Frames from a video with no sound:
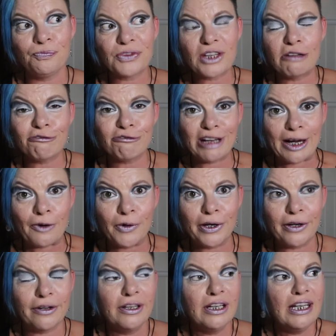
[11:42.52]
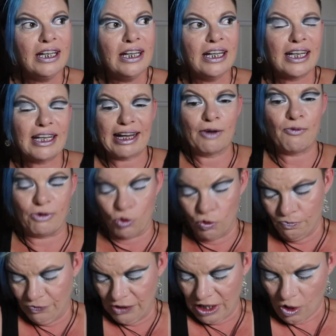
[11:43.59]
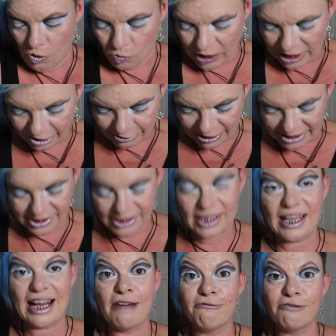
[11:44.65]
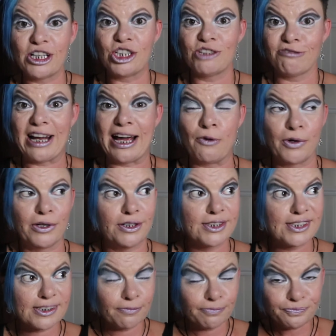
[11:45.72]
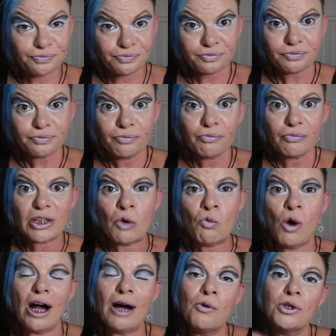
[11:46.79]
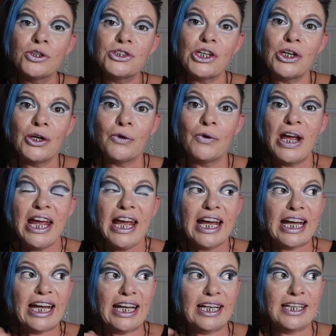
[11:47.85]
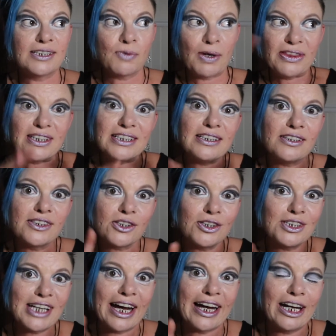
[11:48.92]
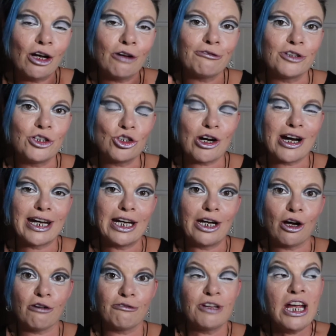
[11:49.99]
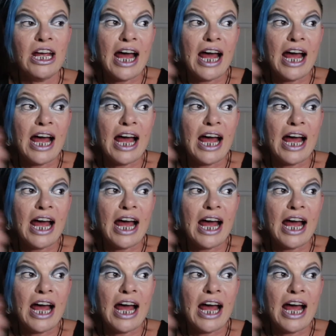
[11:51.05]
flower, like, ooh, when I've had, like, fresh flowers, what I will do is when they're sort of dying off and drying off,